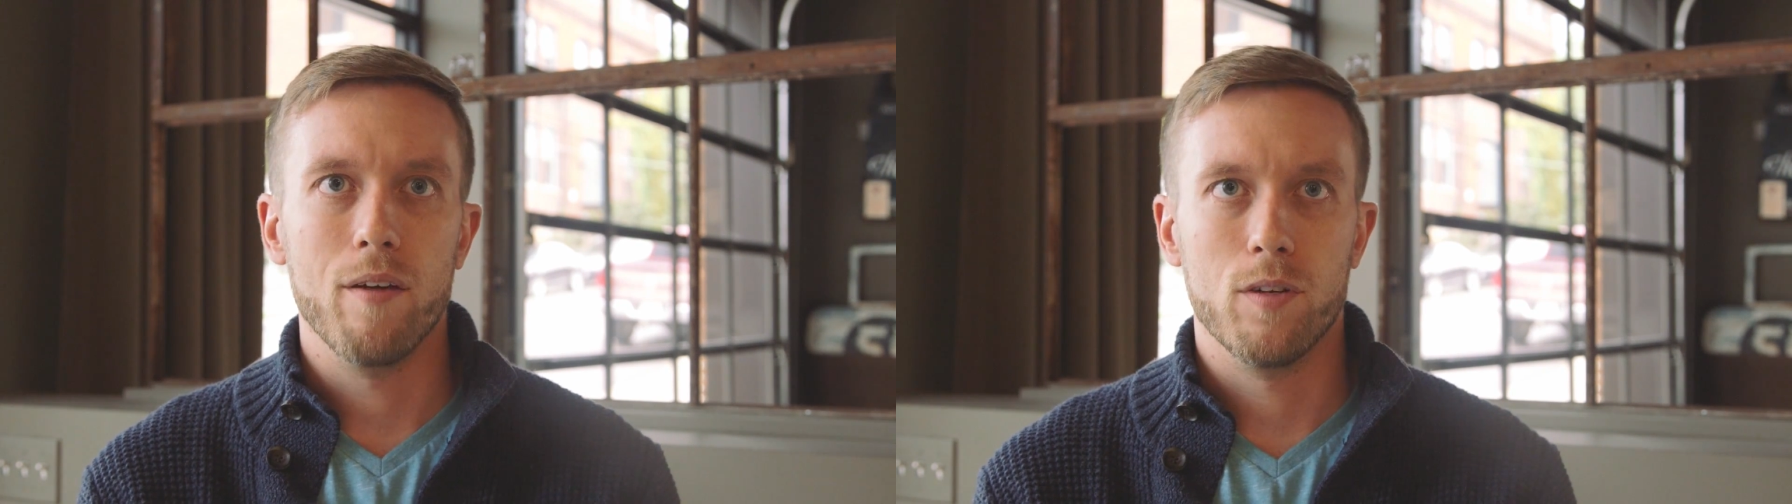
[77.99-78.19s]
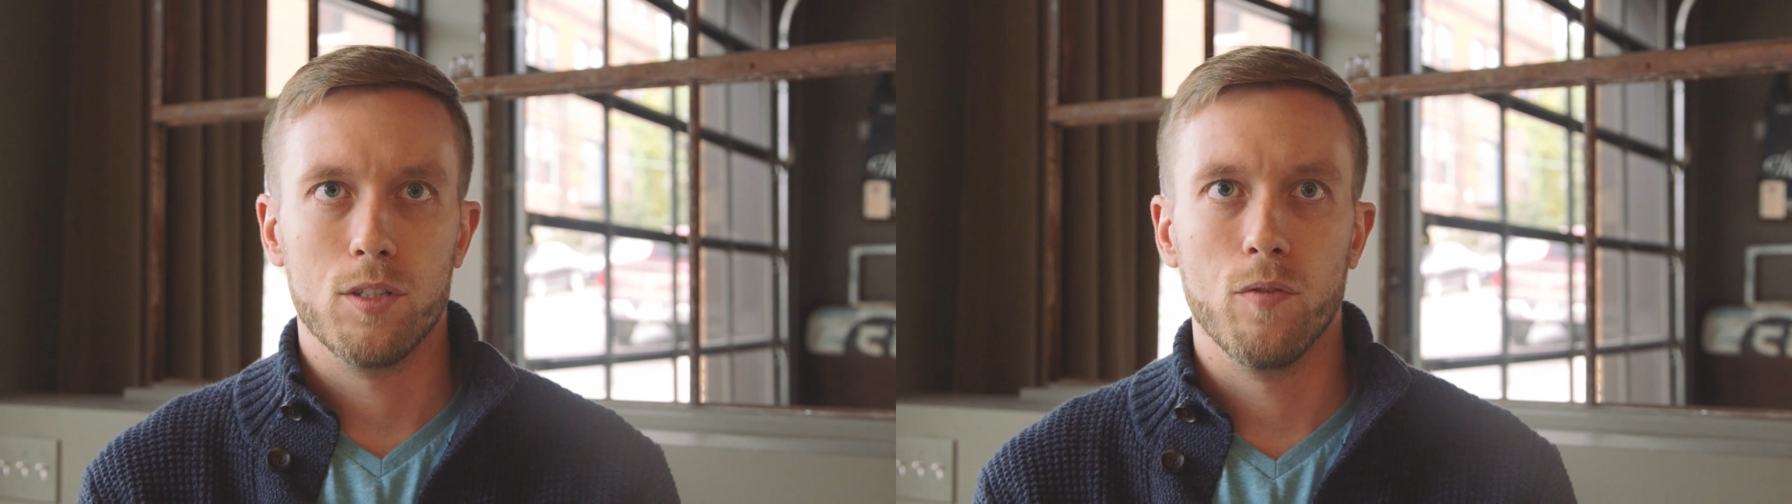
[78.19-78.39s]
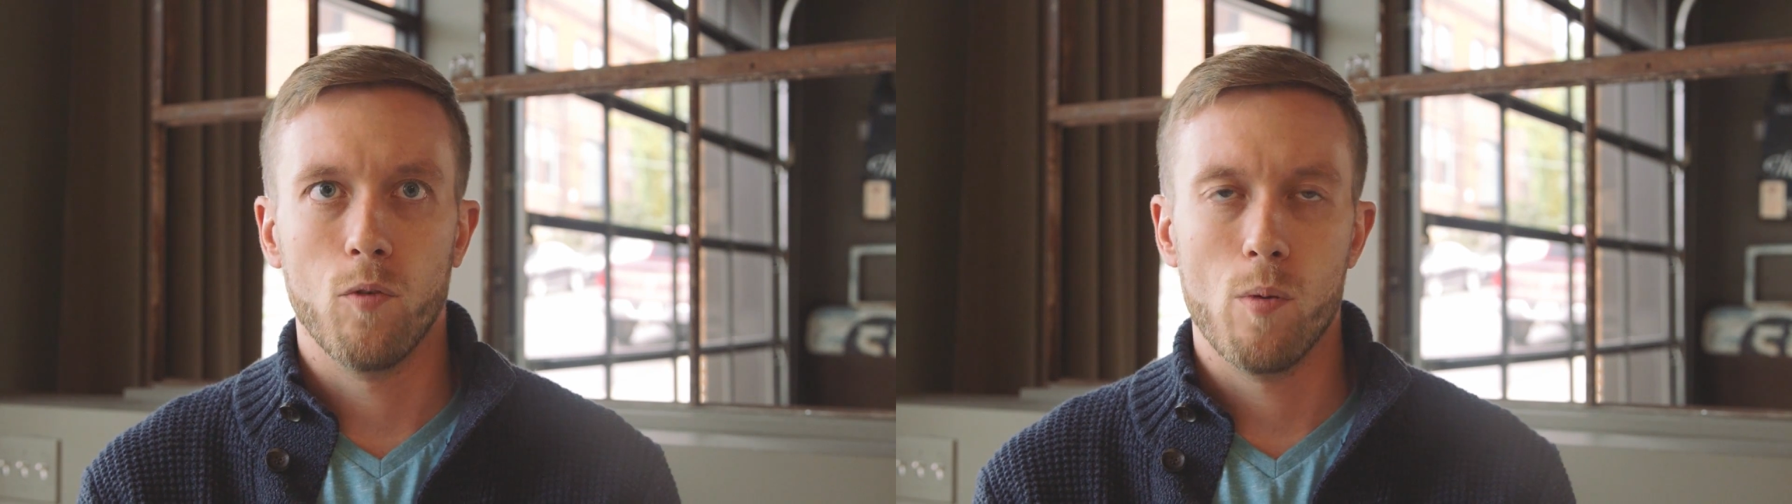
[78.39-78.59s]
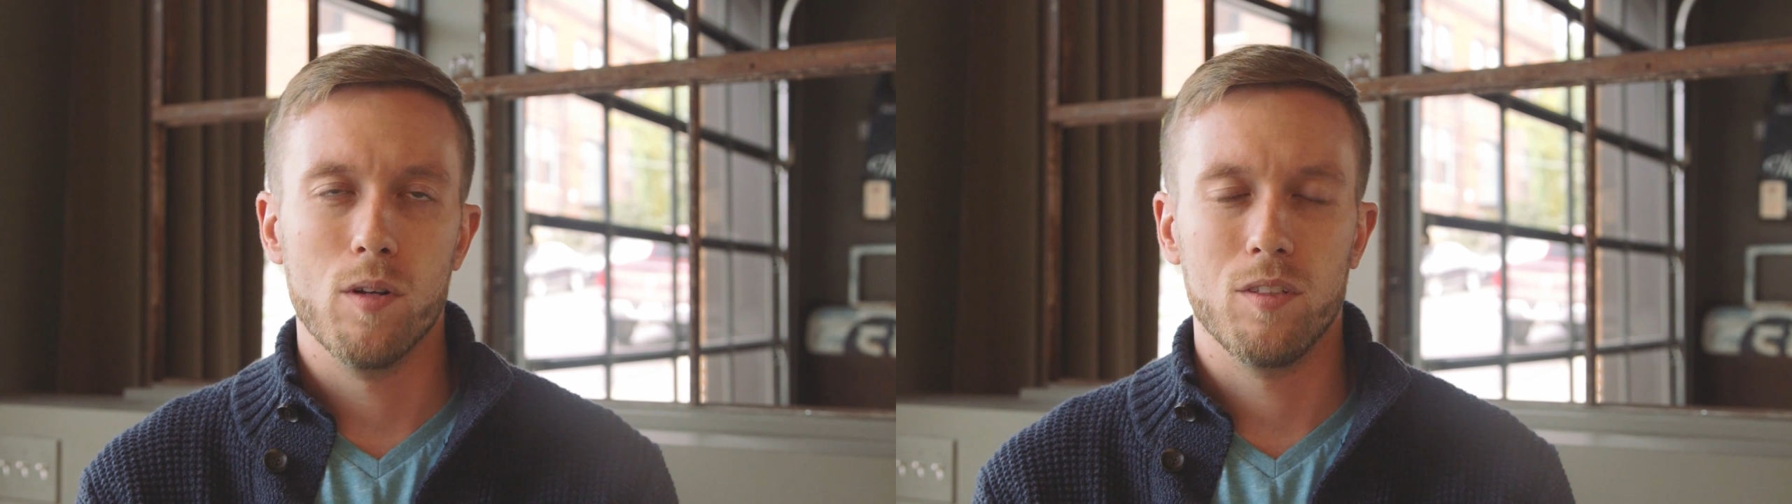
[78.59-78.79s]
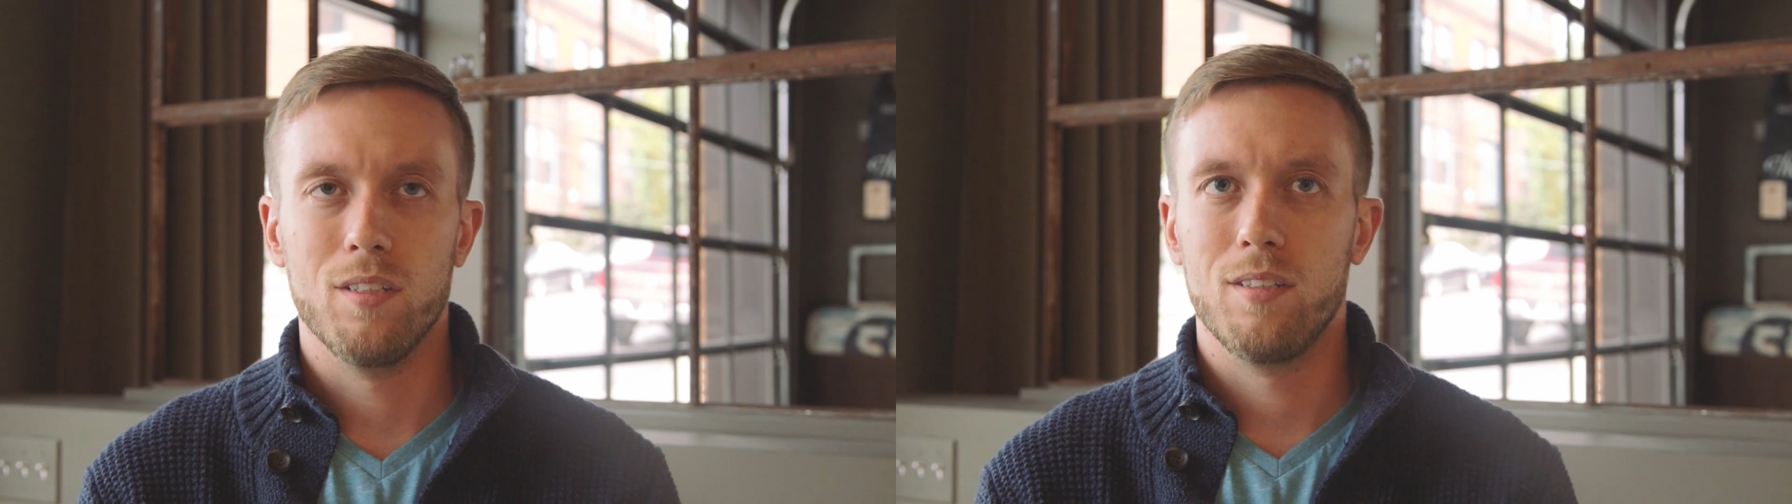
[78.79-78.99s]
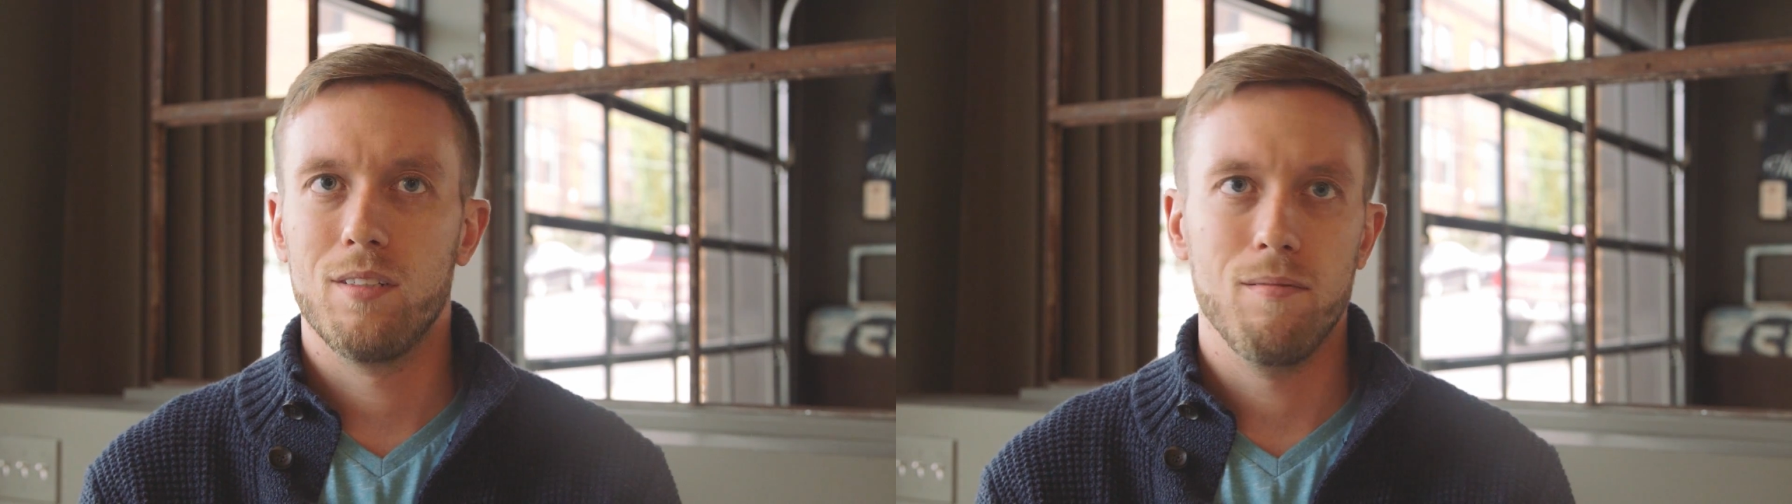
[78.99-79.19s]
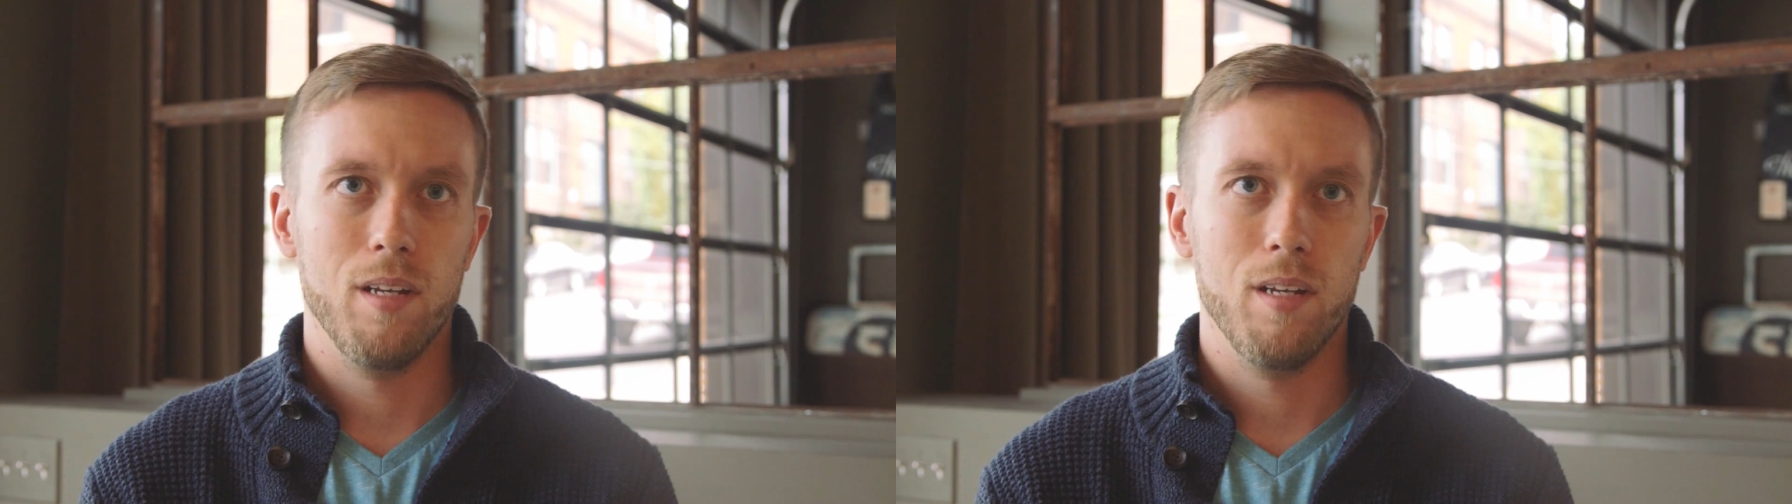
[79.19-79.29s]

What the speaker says: first and foremost, is